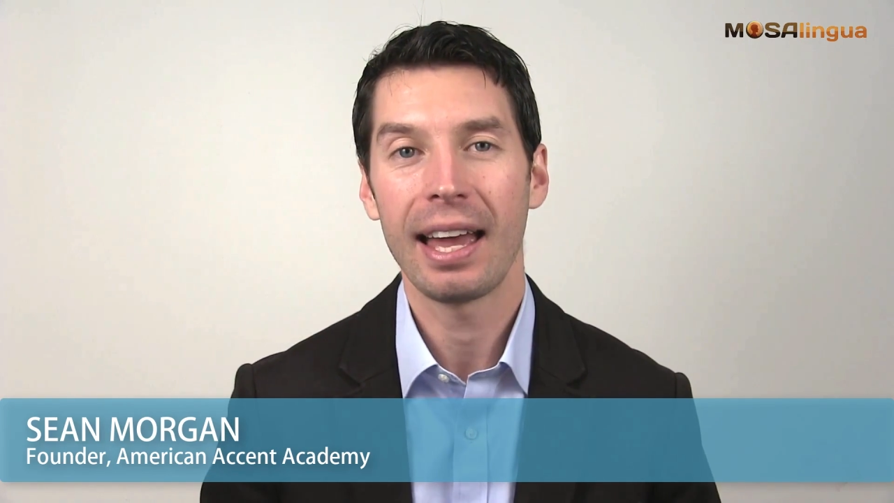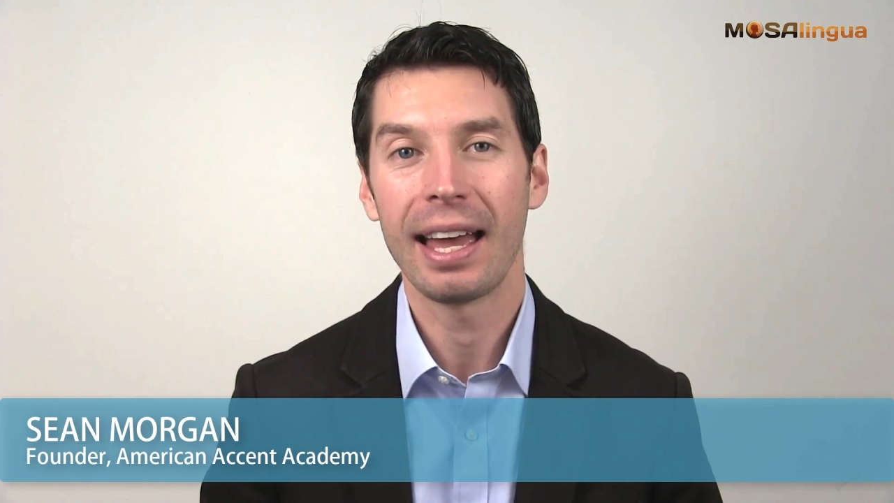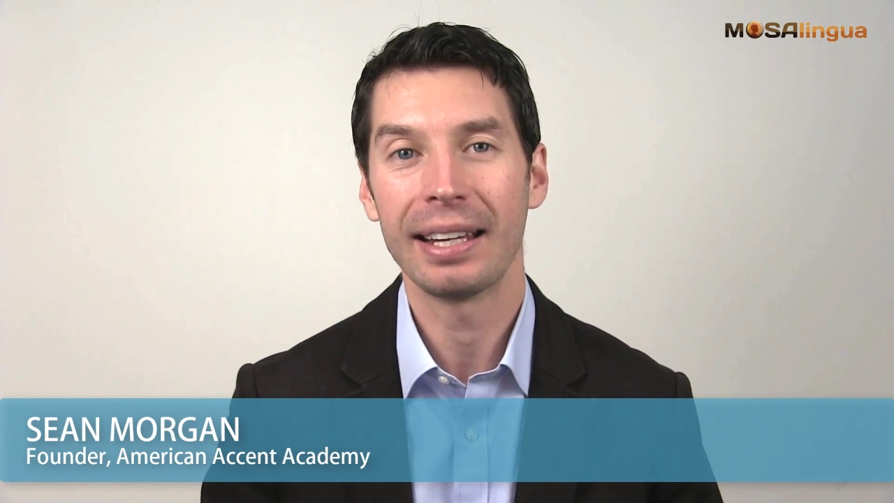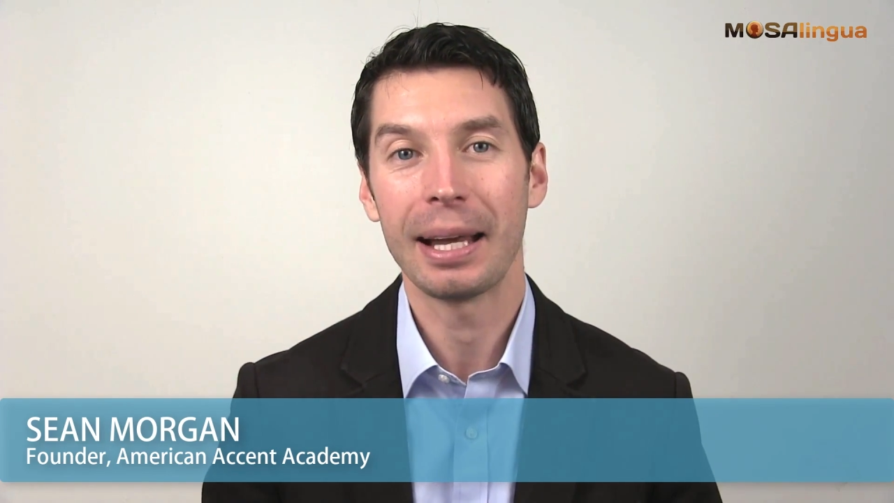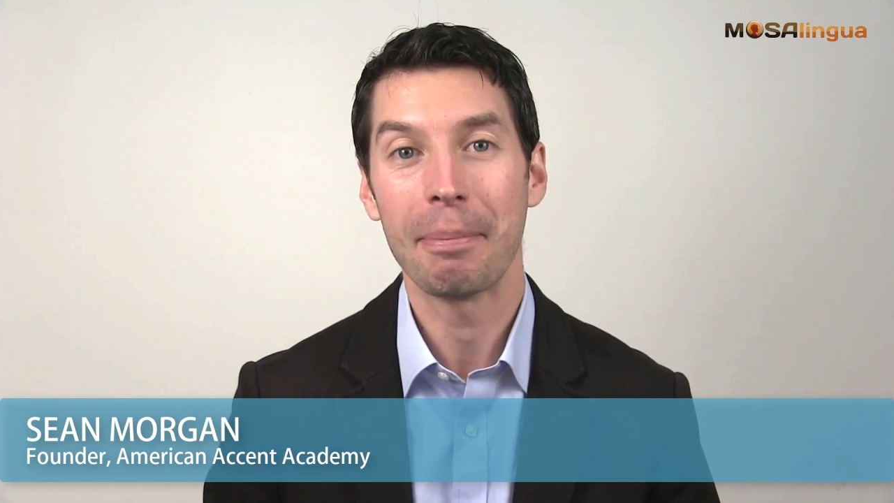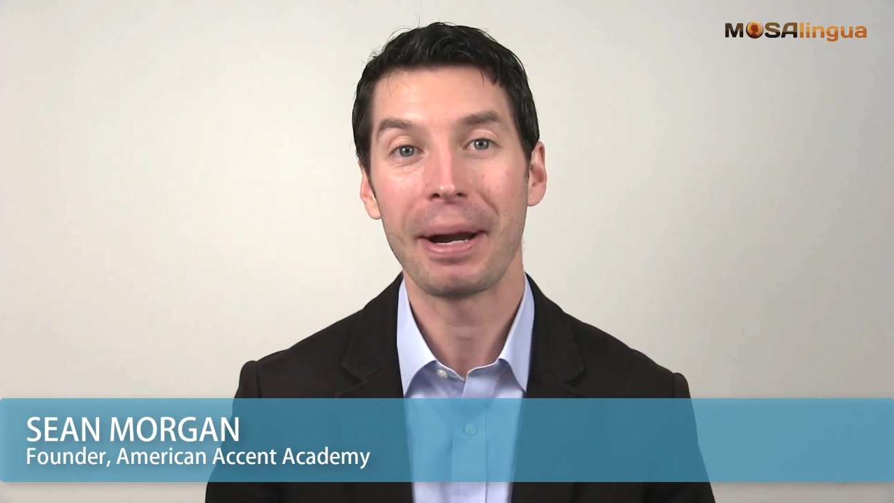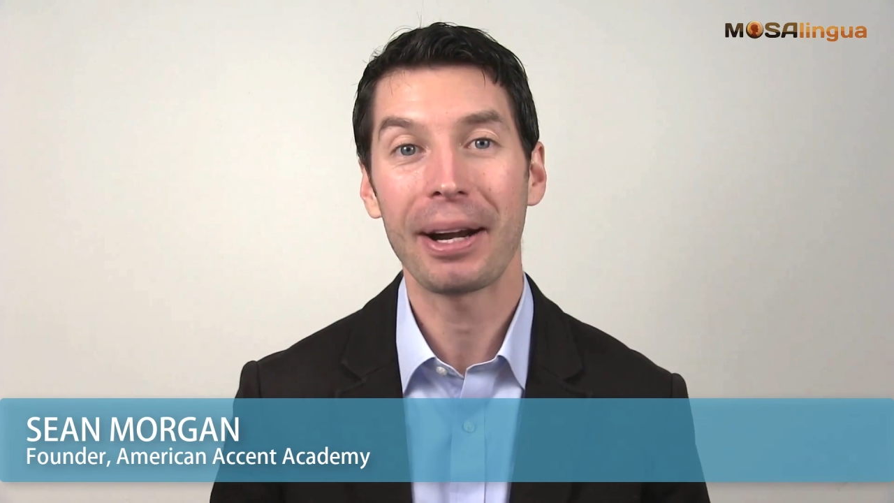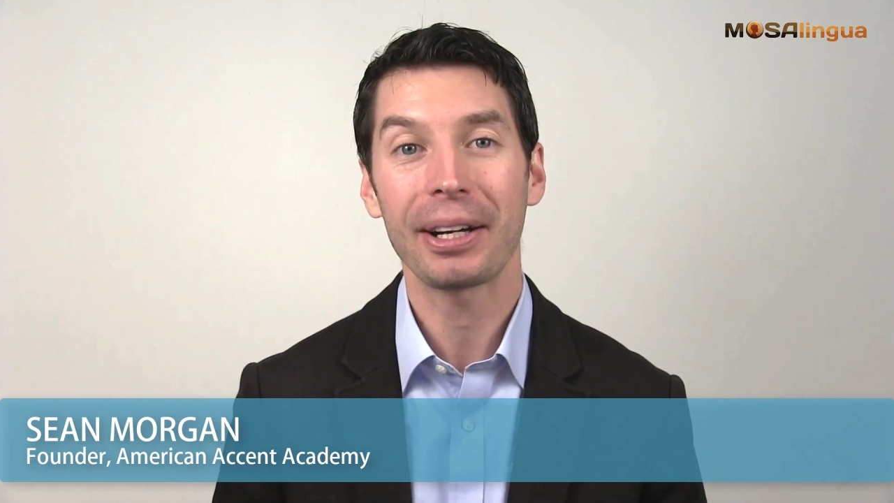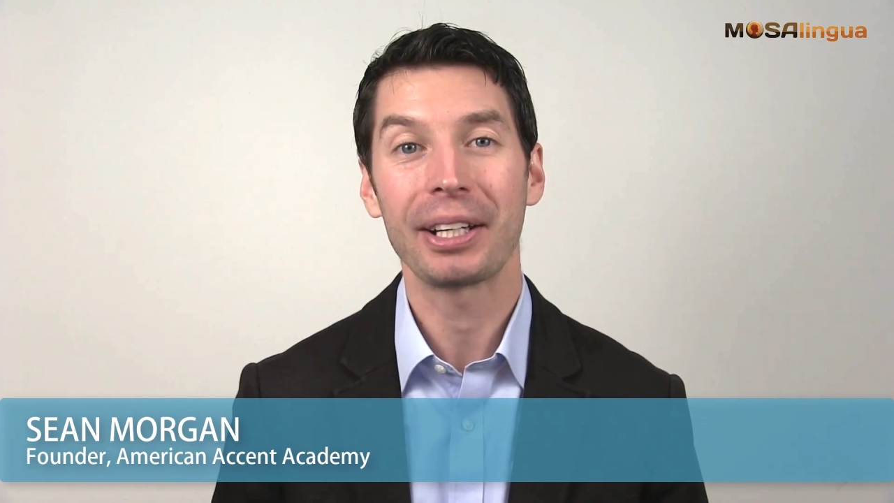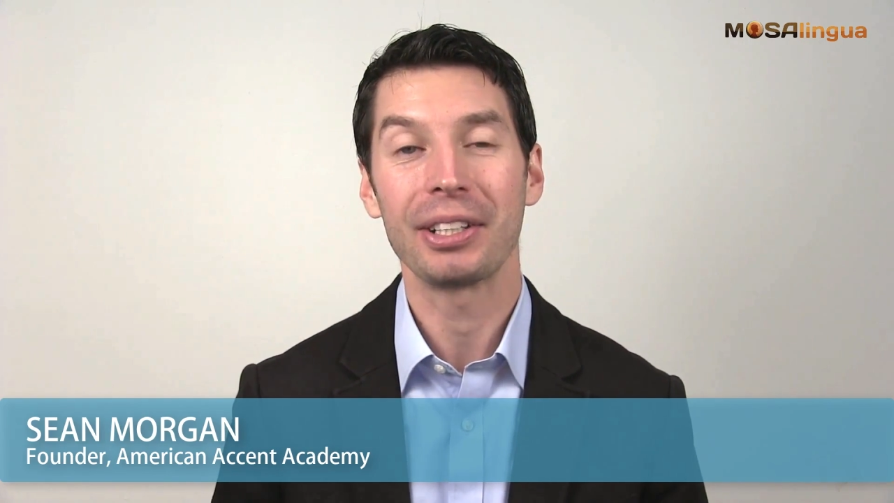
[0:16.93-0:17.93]
and
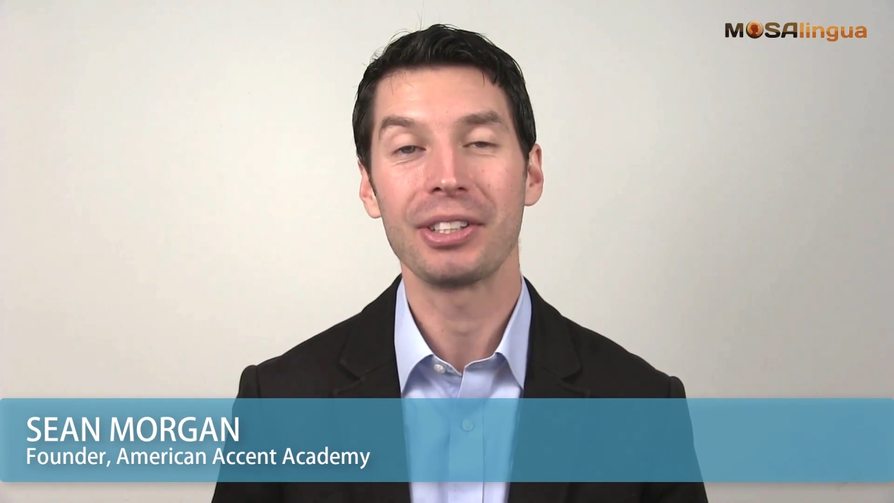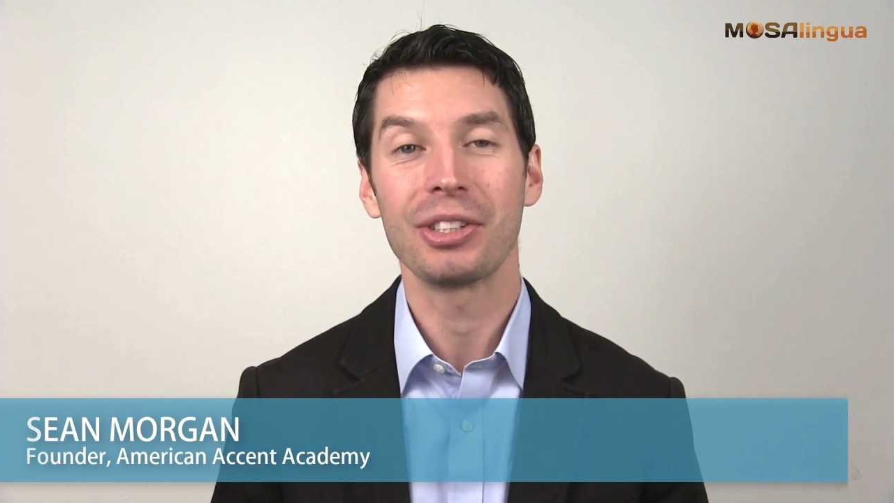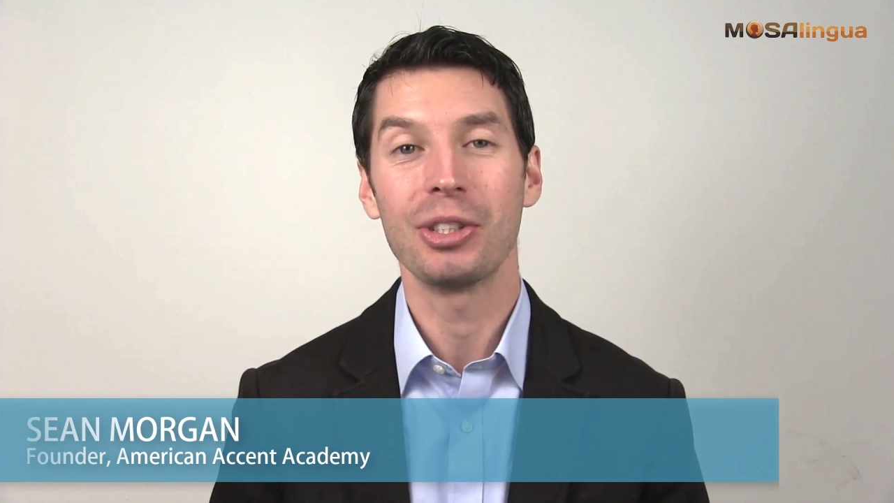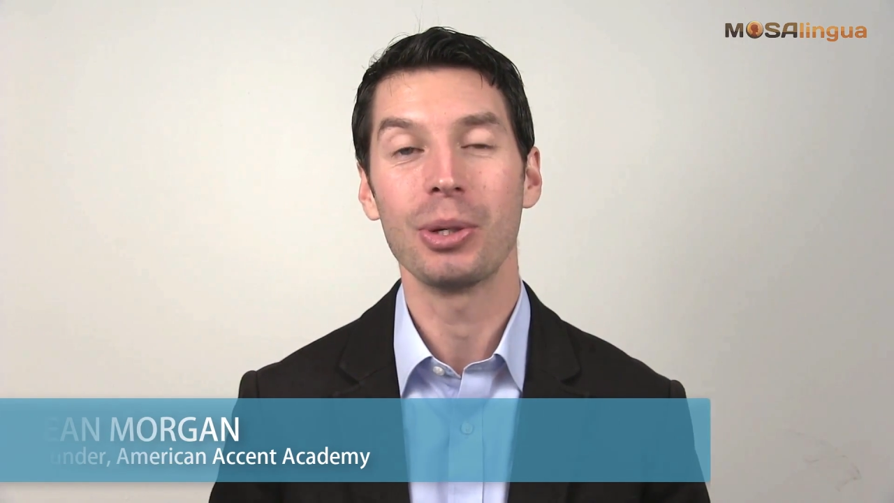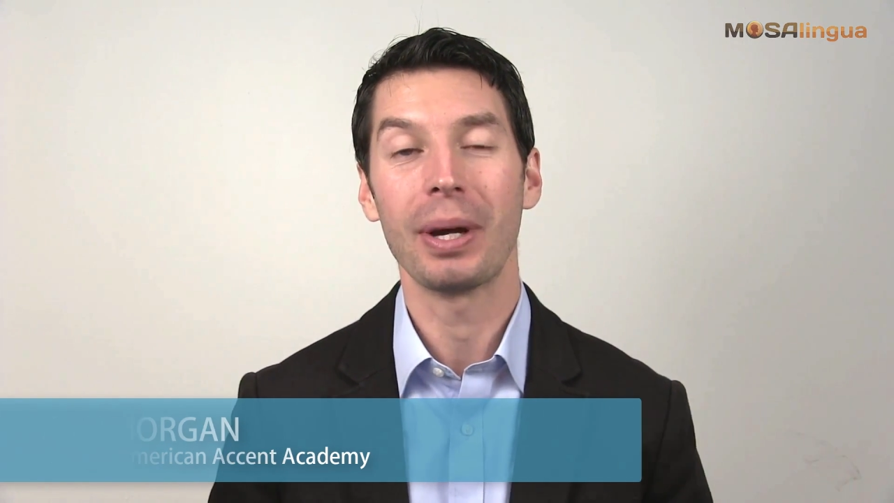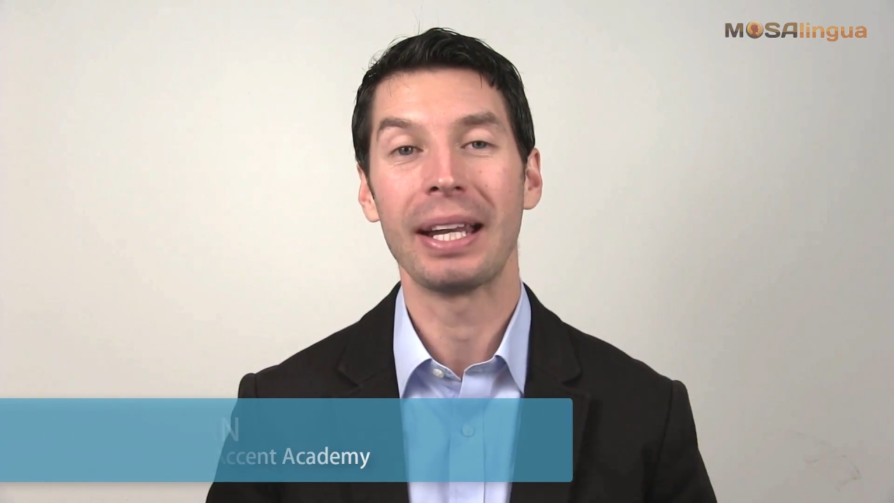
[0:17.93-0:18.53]
Americans do